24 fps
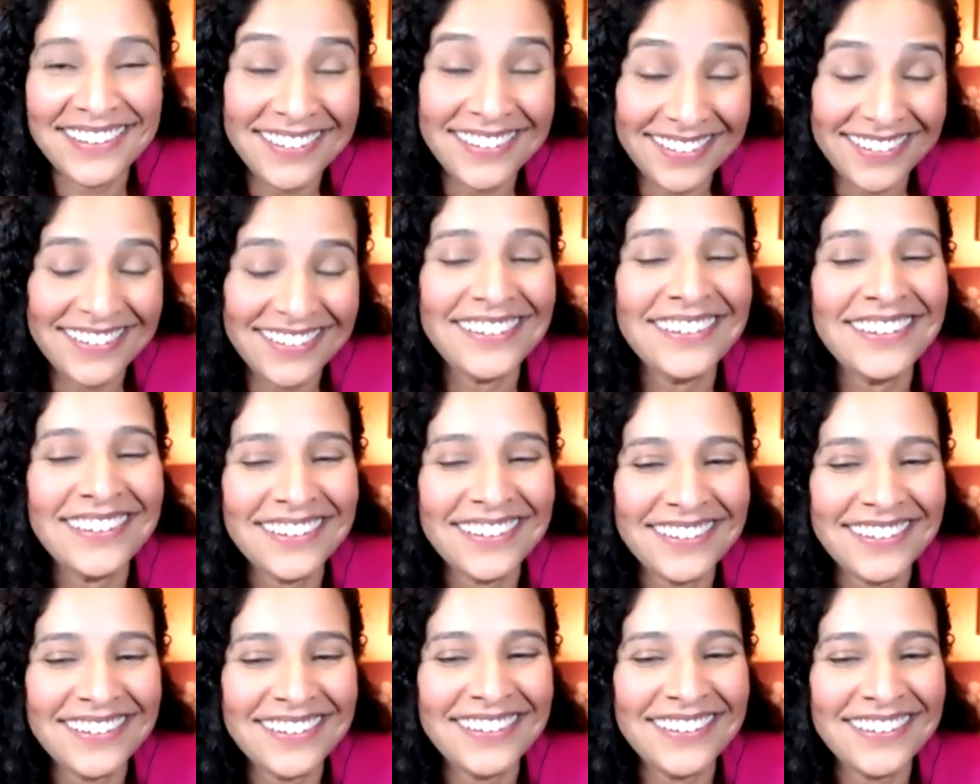So
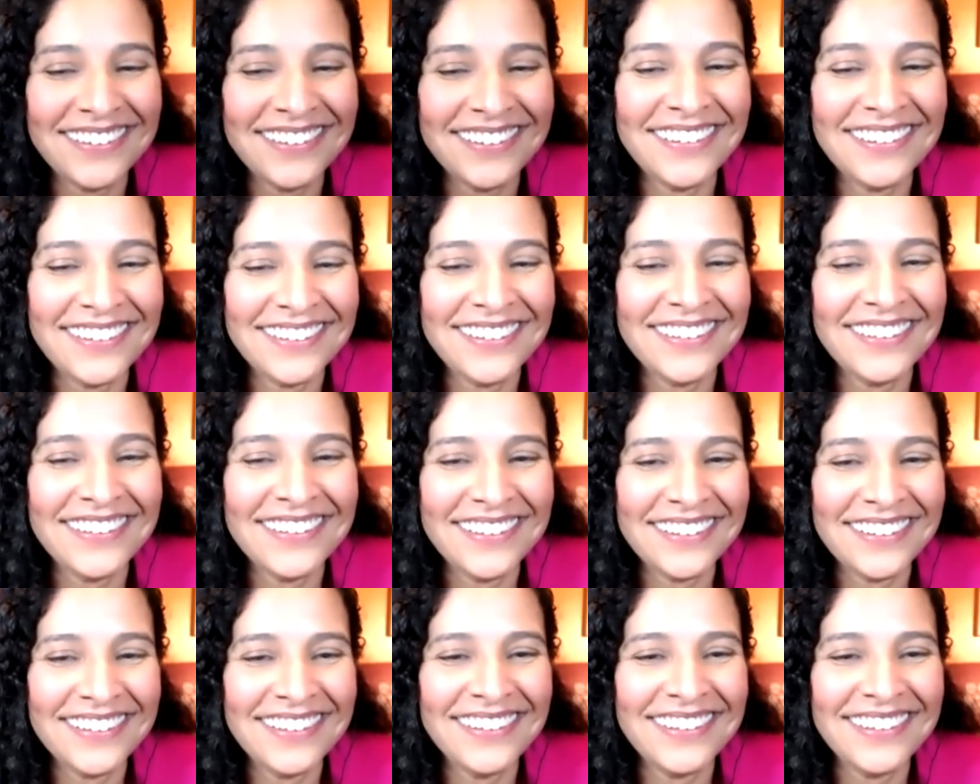I'll assume the answer
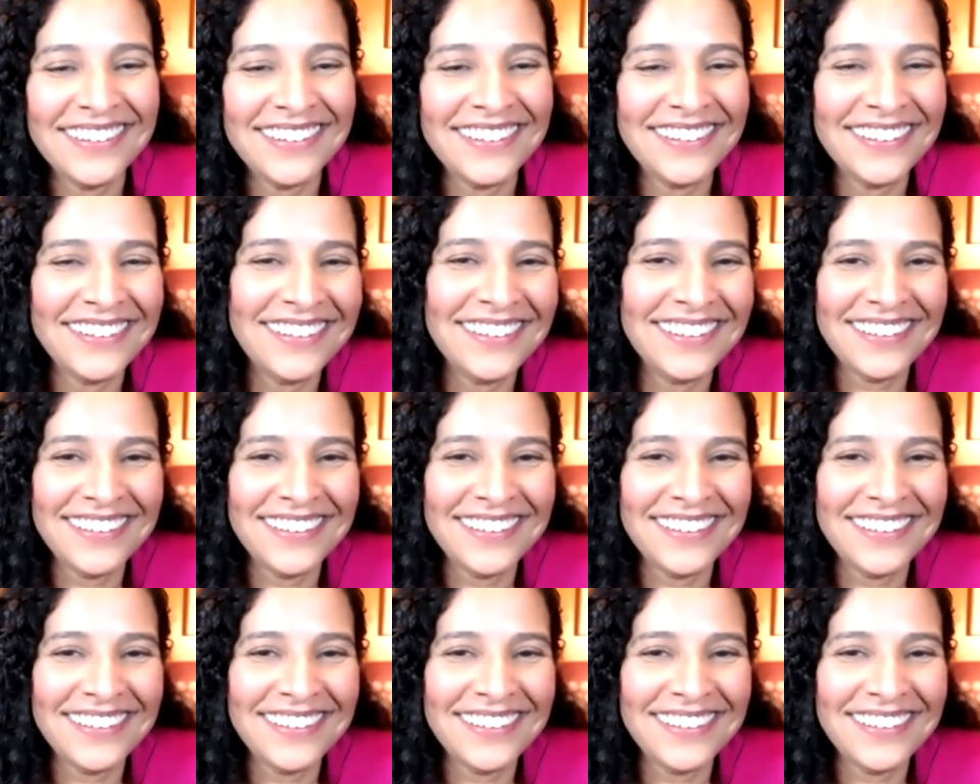is yes.